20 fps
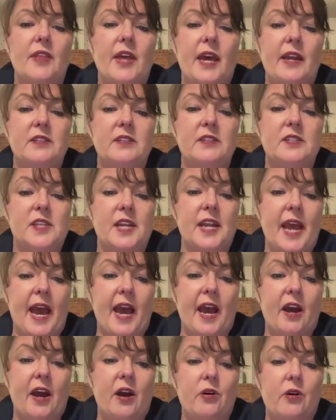That is
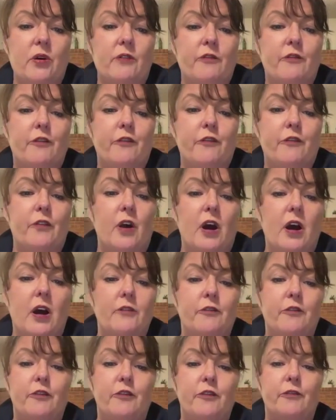now
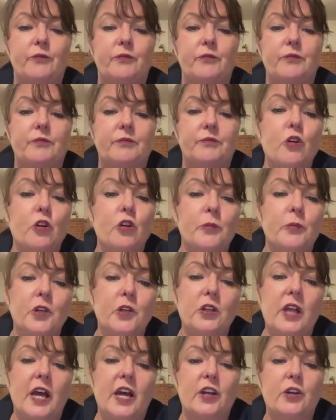a
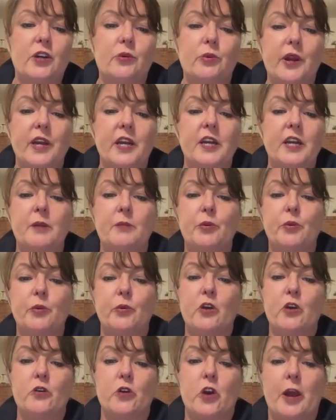formal accredited
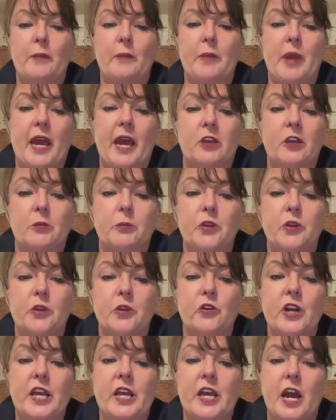program at
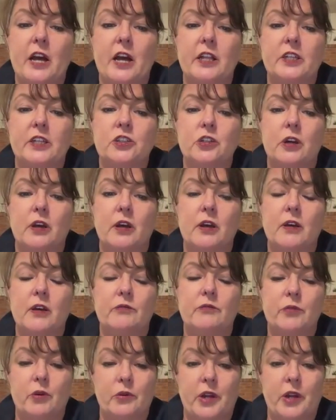Community College
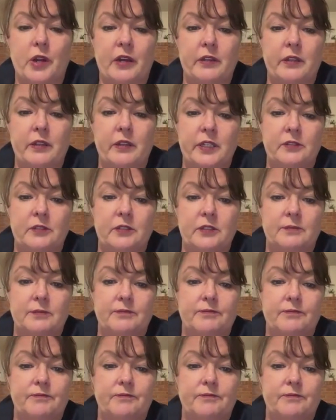of Rhode Island.